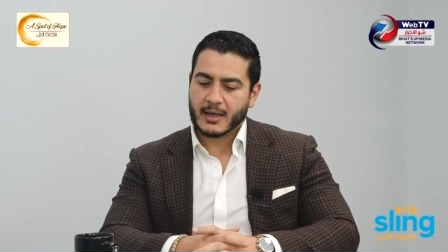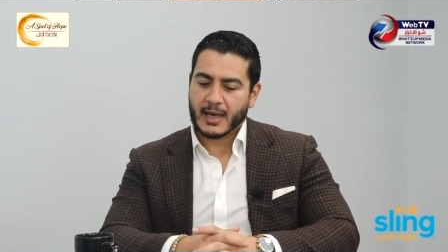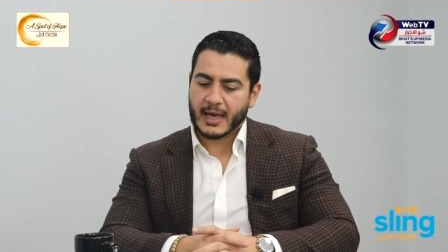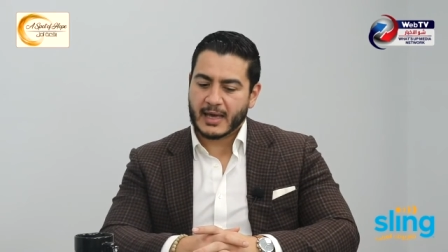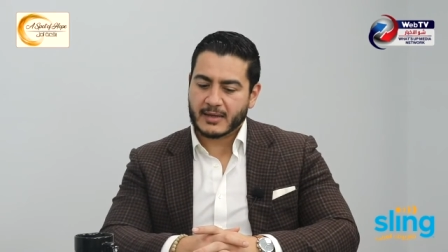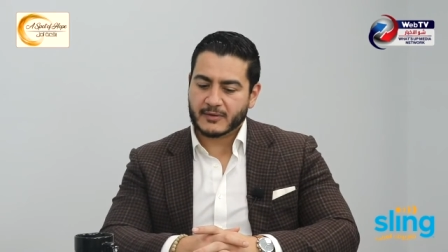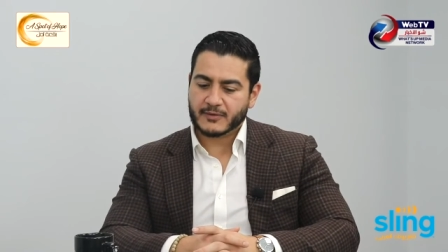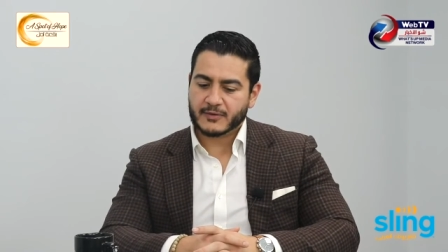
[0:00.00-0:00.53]

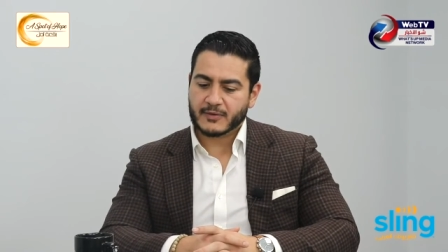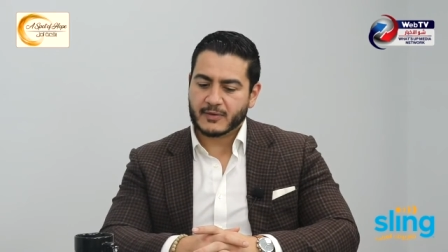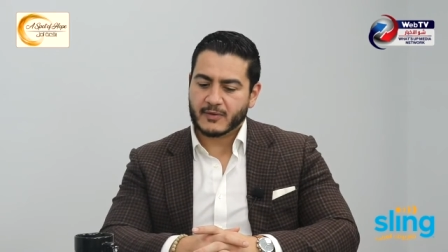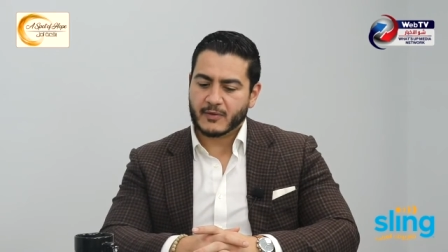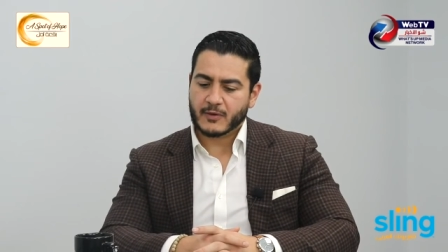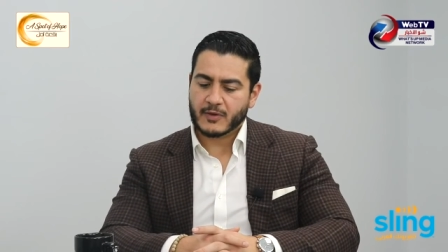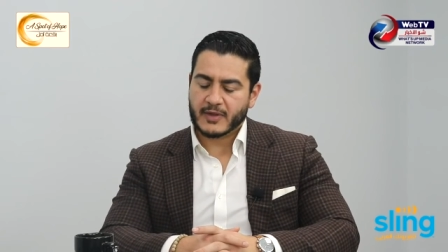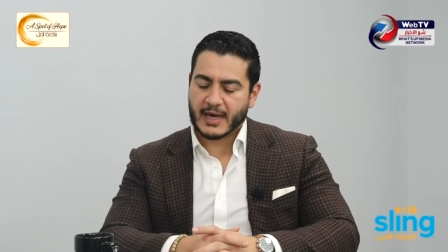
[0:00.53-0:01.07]
And
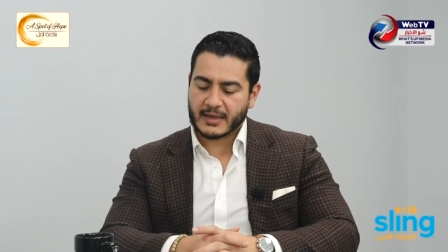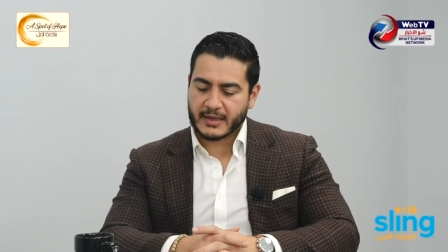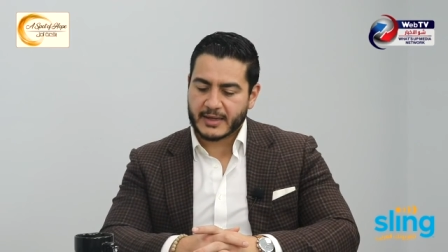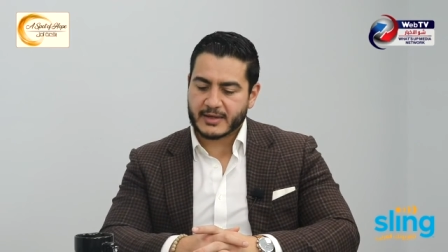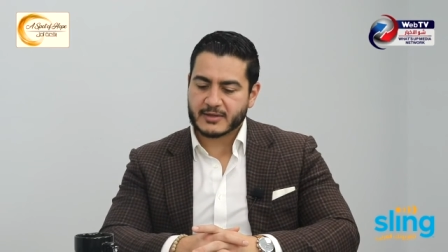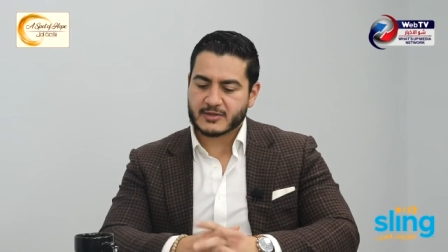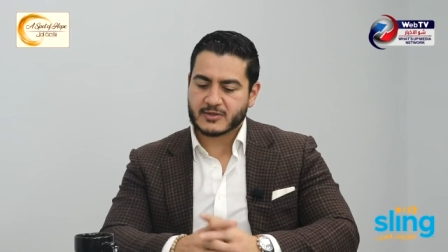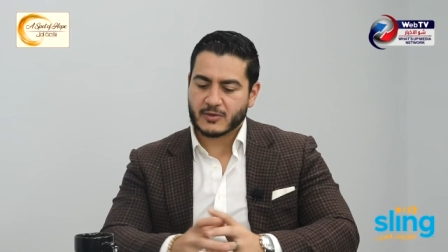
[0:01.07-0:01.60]
that
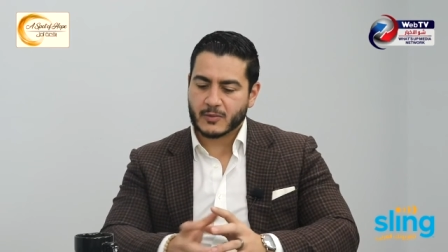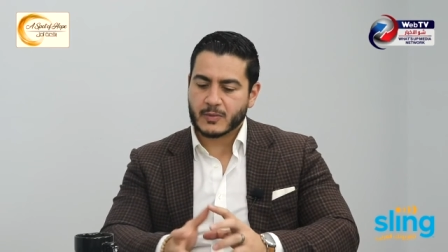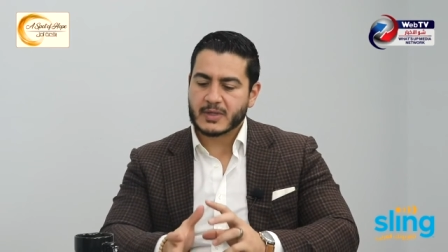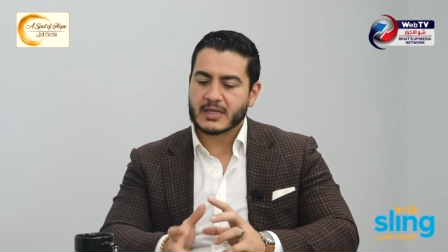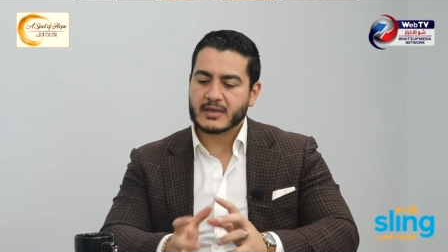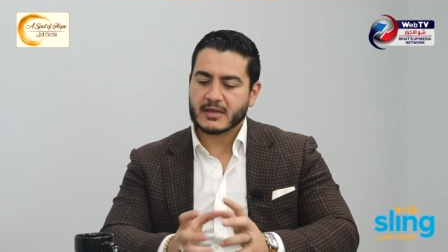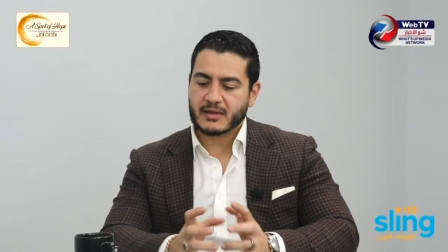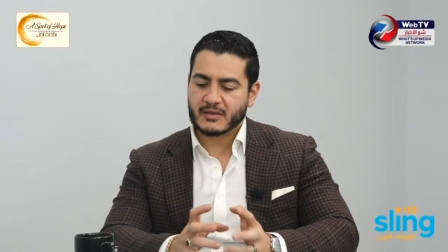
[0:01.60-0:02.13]
led us to
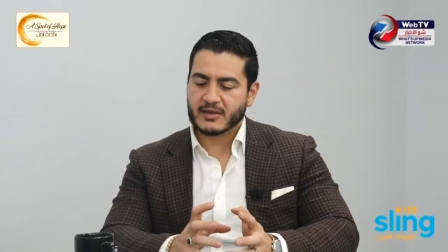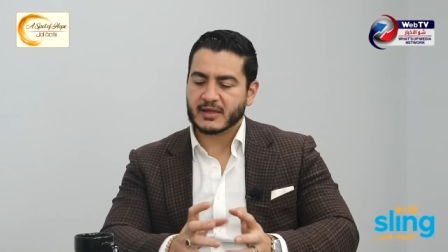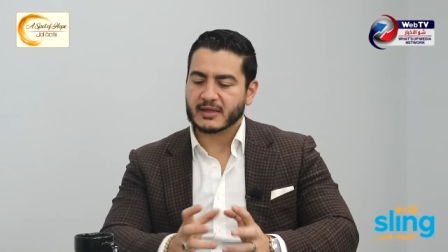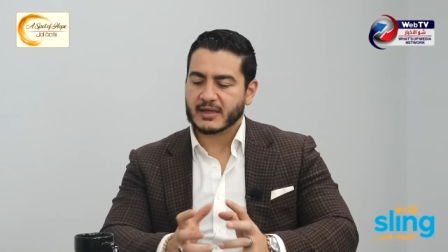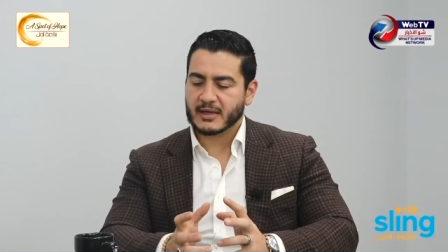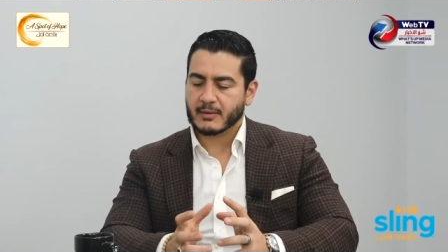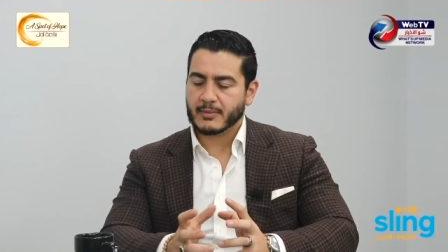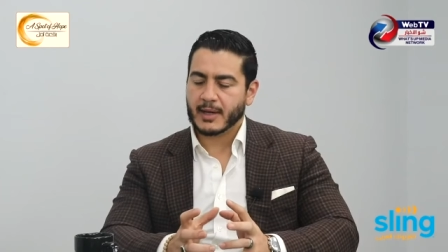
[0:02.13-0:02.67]
really
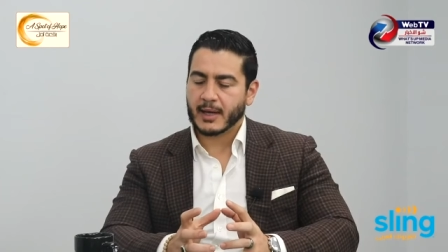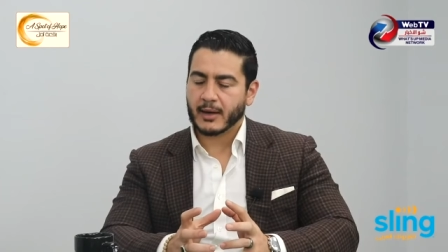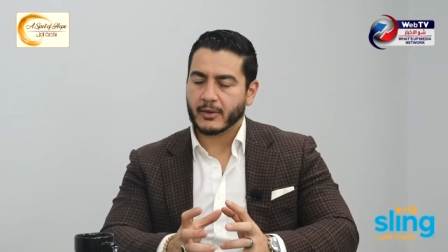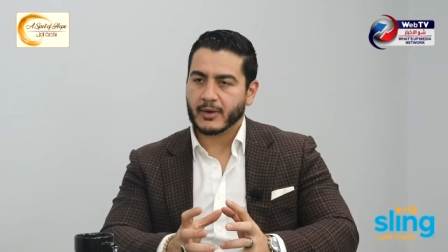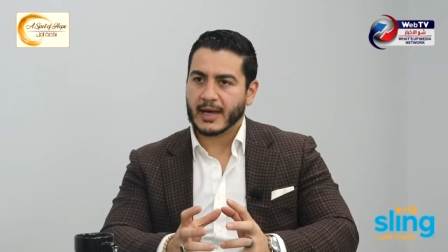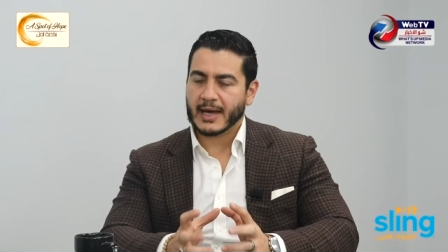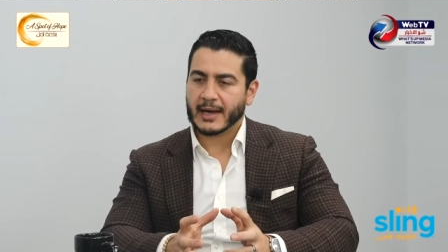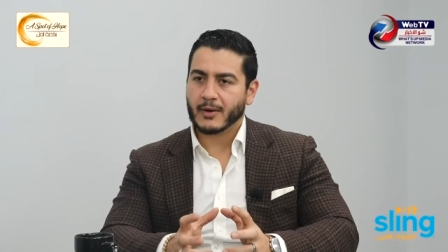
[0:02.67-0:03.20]
thinking
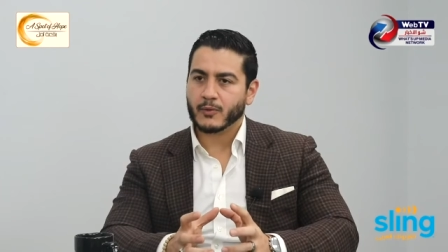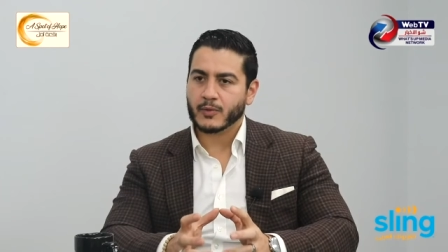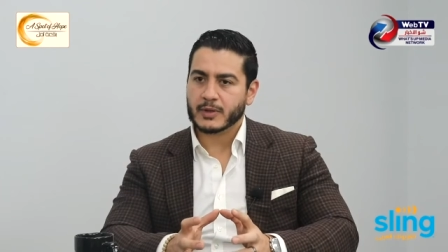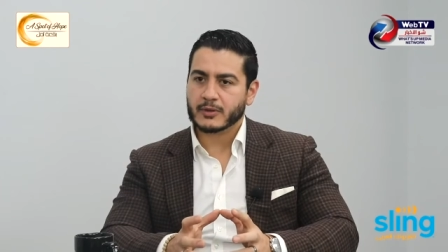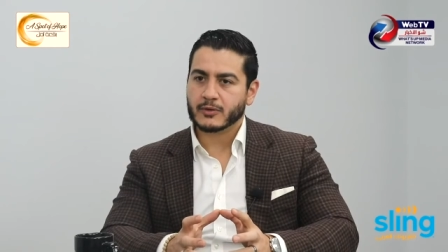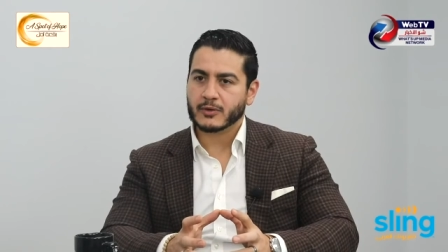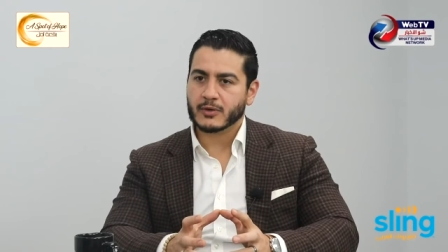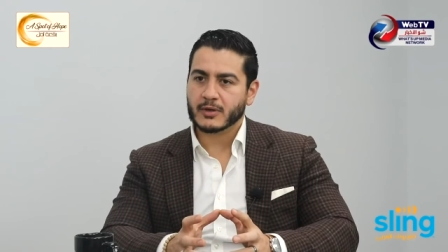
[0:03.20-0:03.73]
about how we
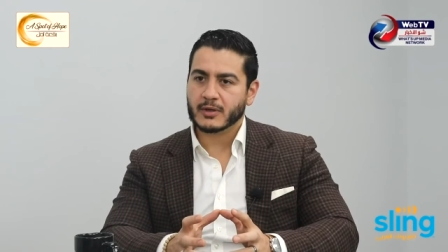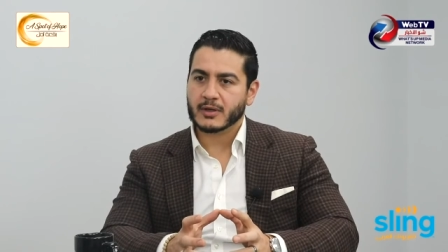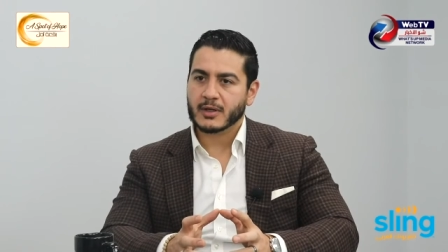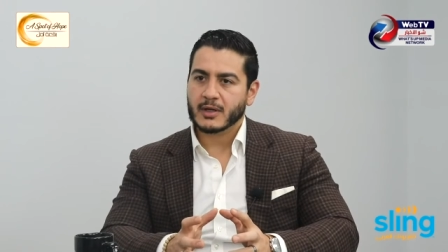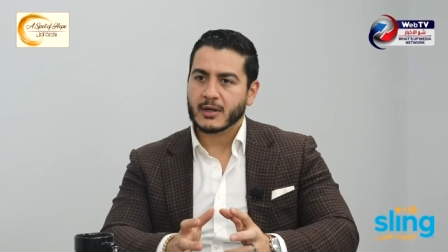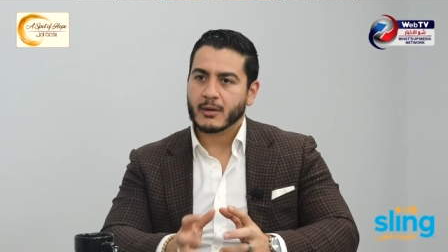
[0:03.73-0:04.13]
could